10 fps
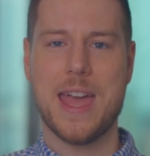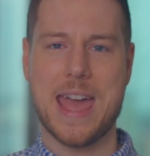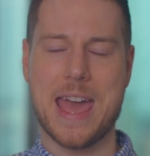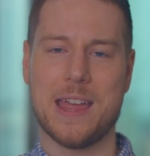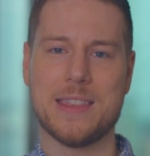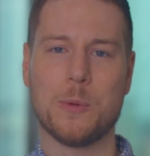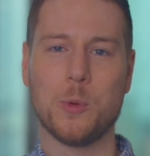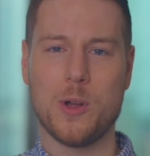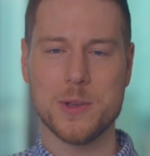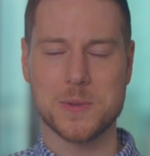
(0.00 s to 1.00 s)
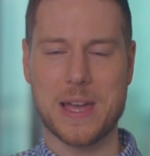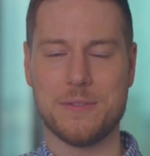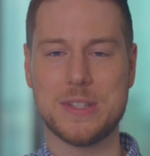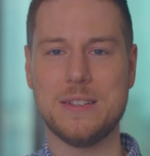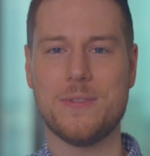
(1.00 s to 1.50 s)
and that will also
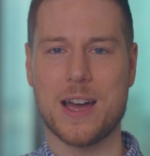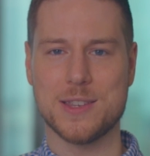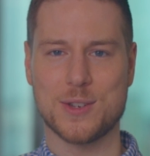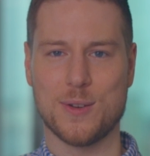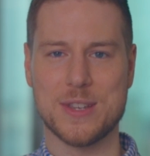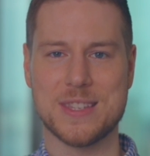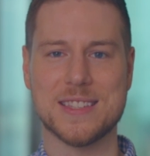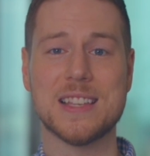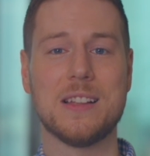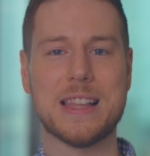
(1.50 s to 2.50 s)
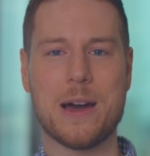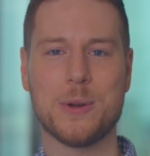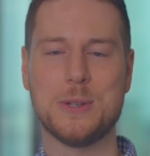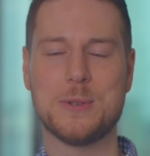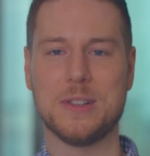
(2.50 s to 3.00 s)
have DeFi services
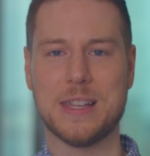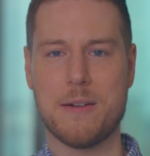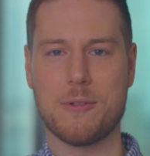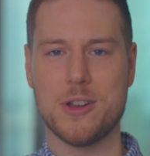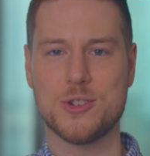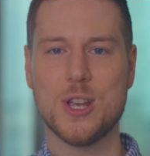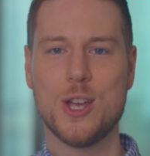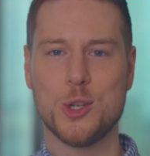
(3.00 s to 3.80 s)
allowing you to leverage